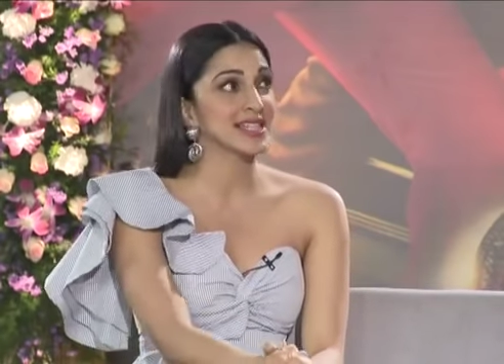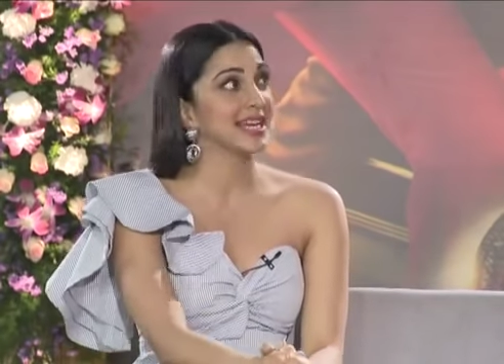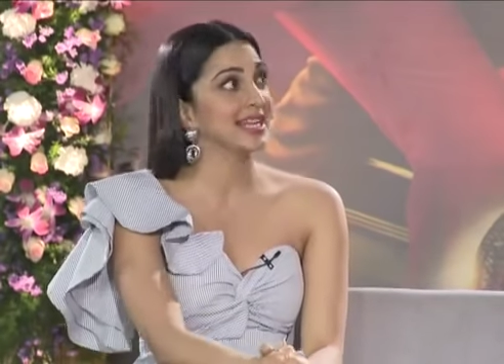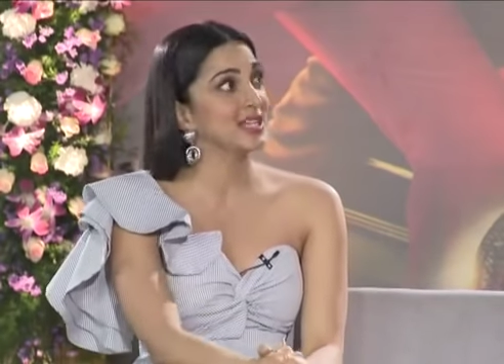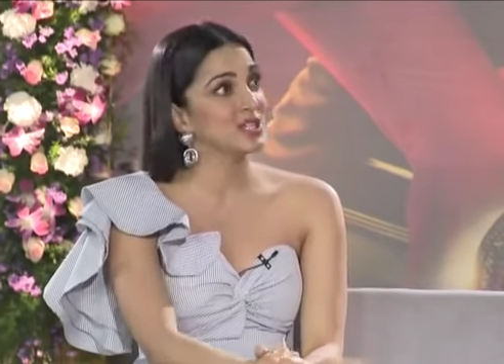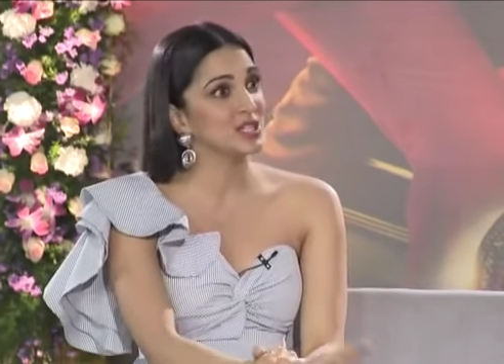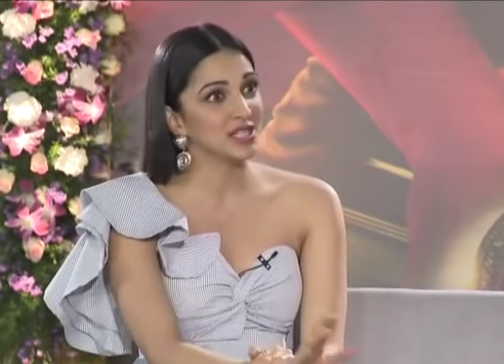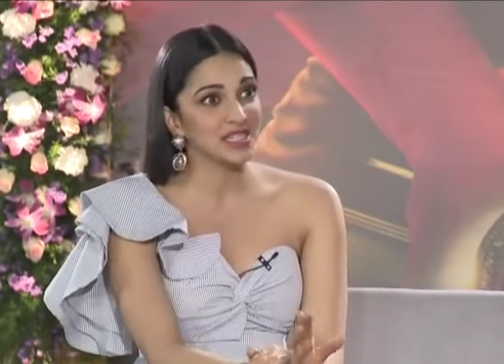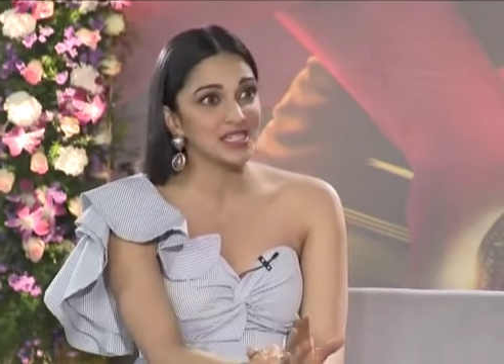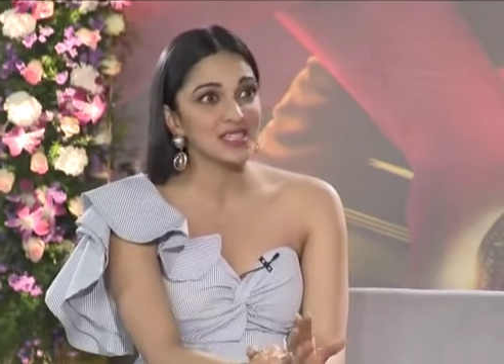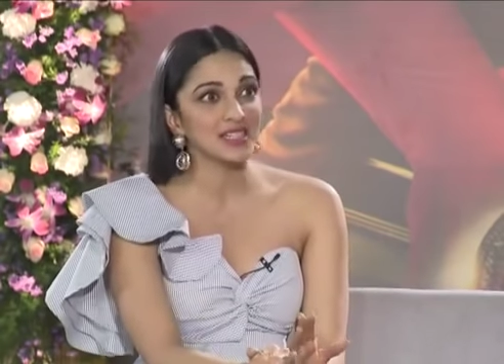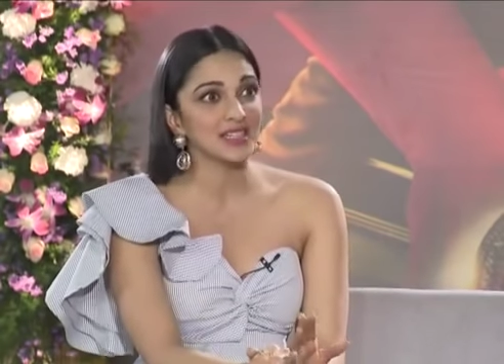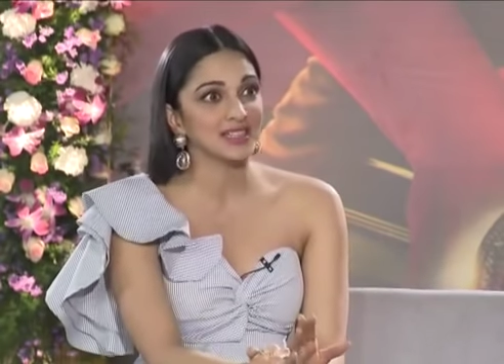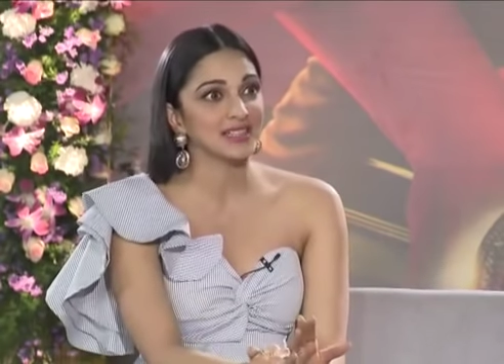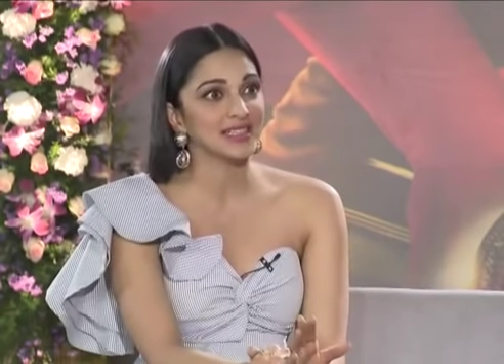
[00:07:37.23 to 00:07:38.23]
his energy is
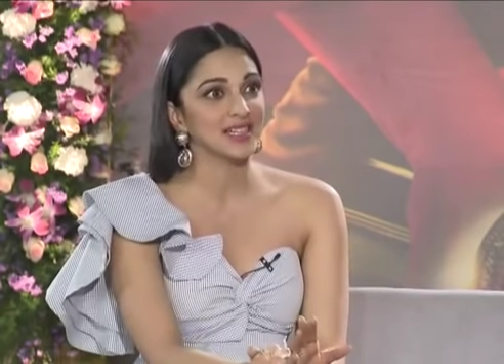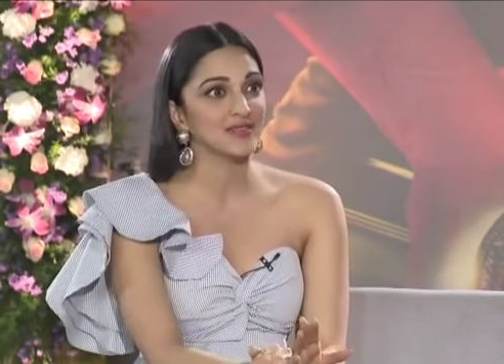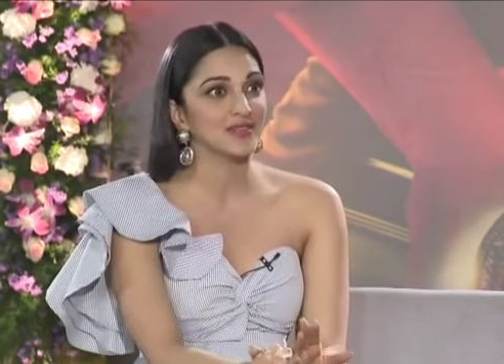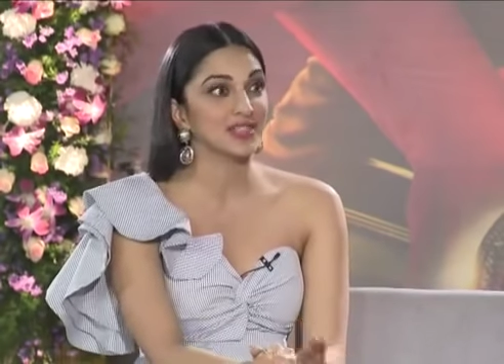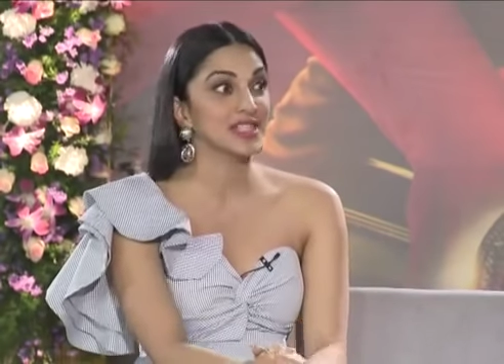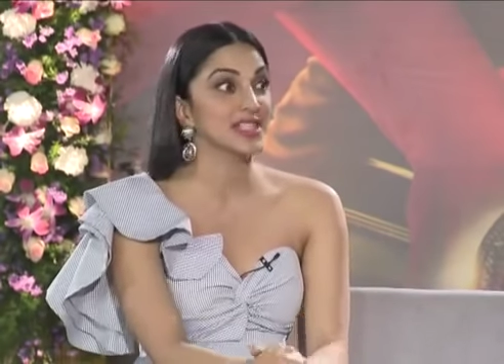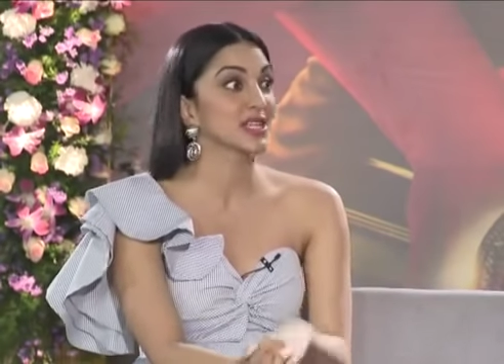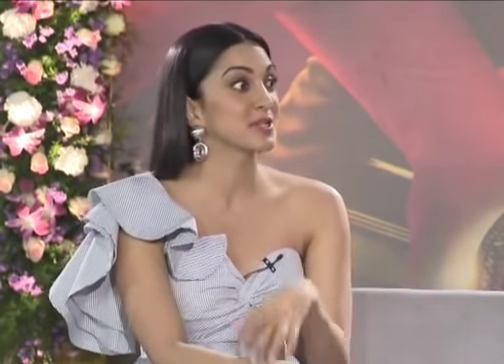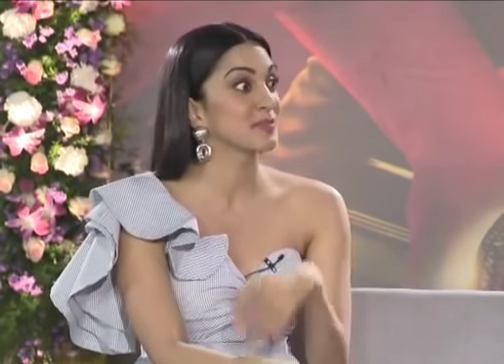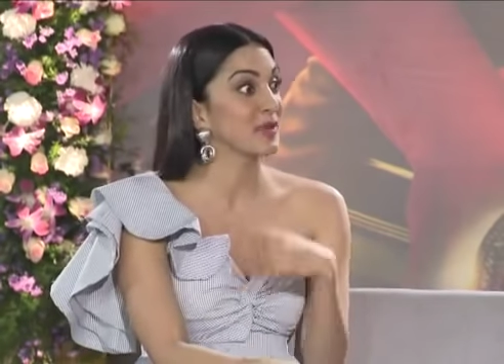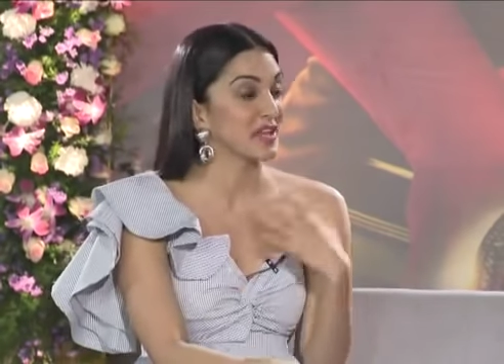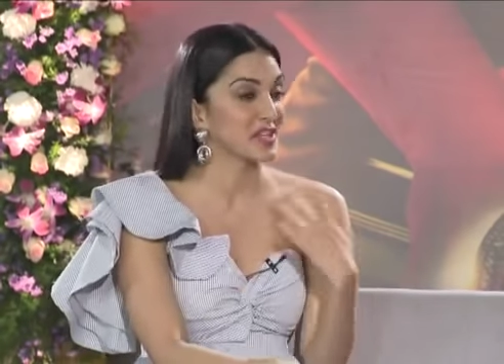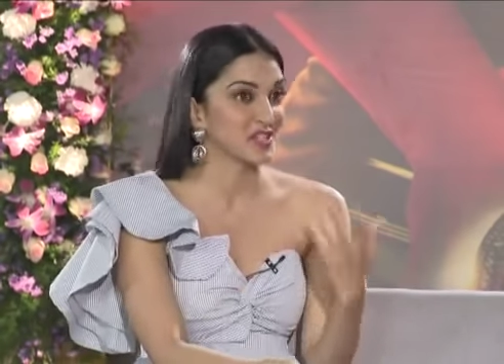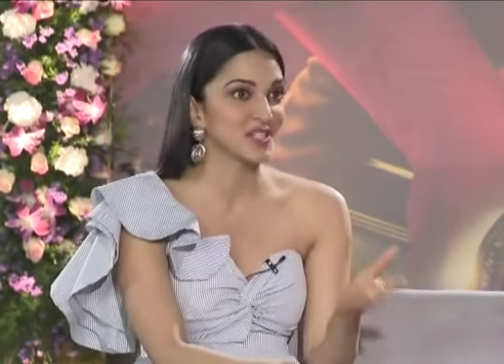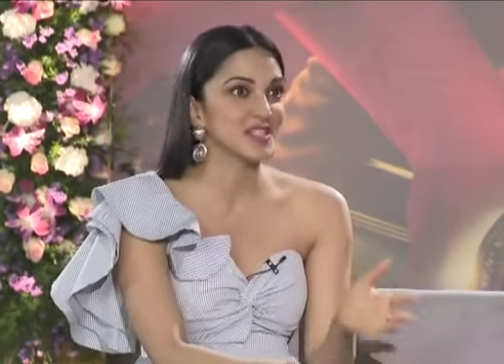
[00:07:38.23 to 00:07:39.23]
another level, his
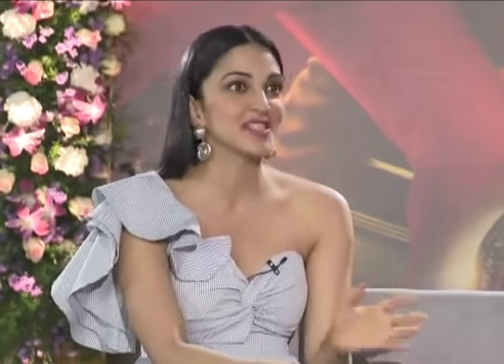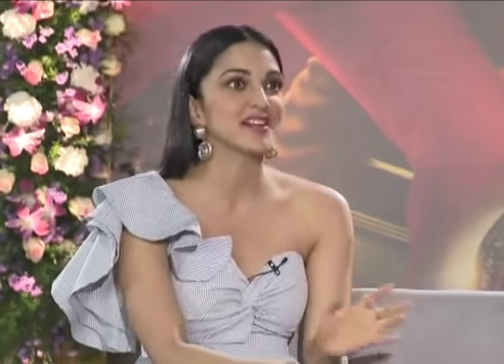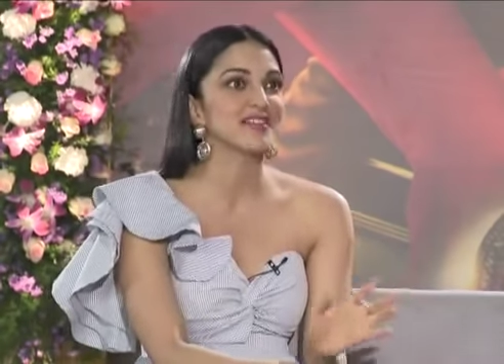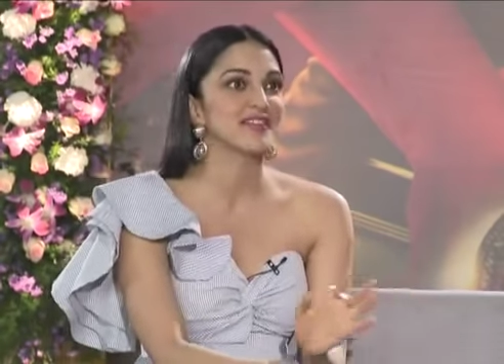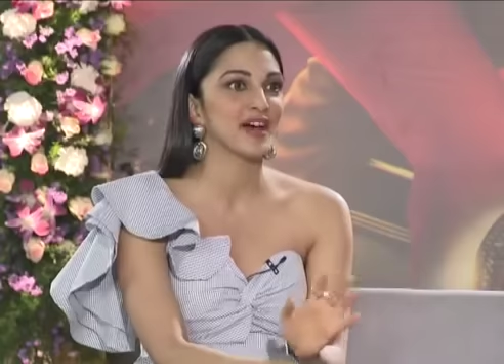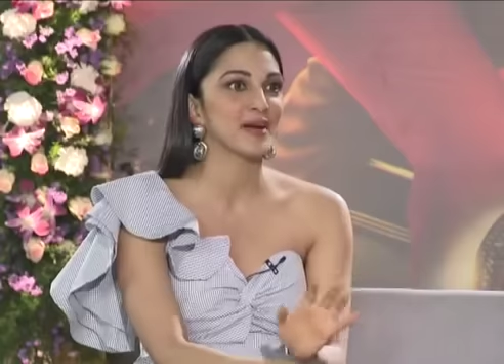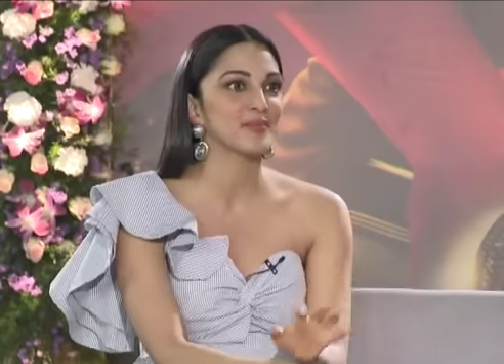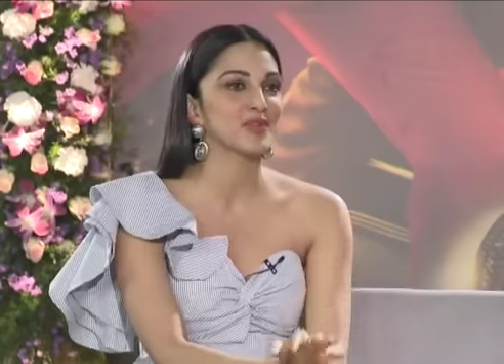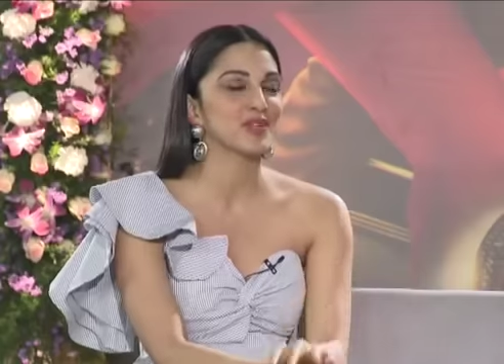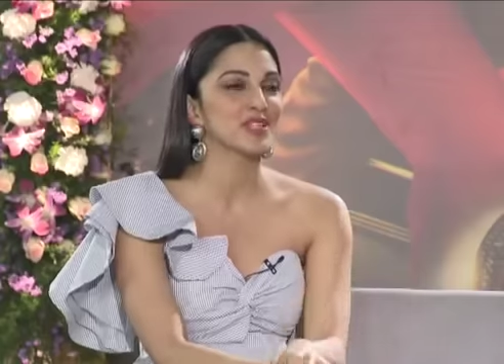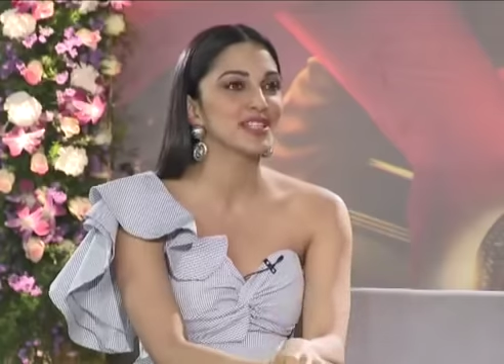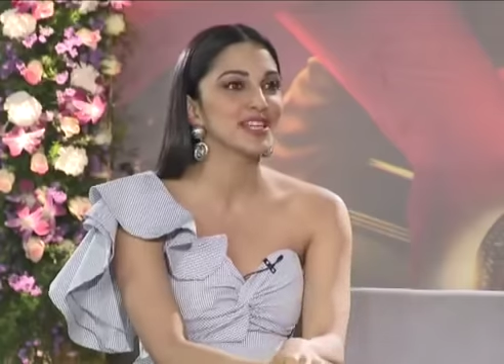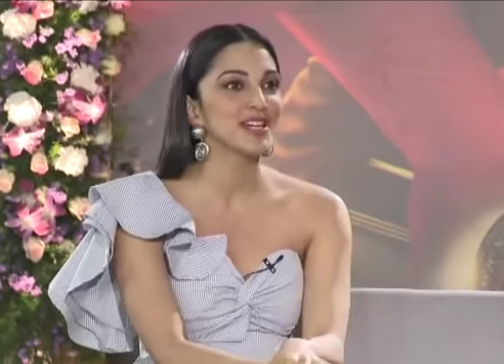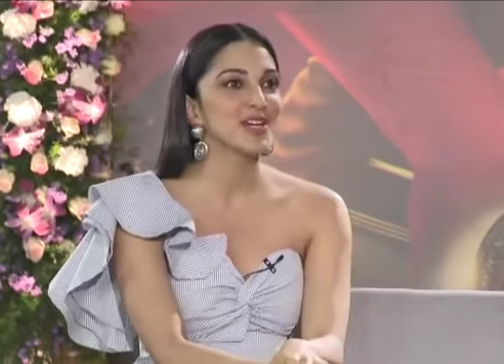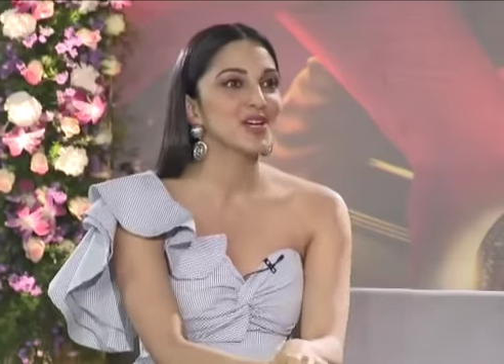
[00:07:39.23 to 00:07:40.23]
expressions are
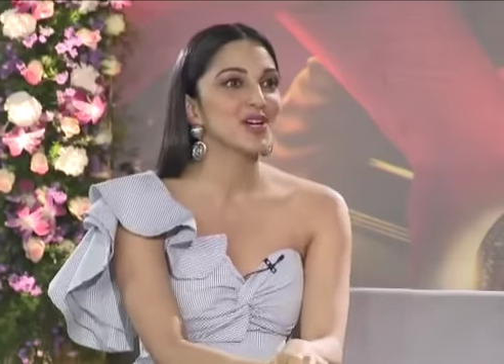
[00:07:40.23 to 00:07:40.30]
fabulous.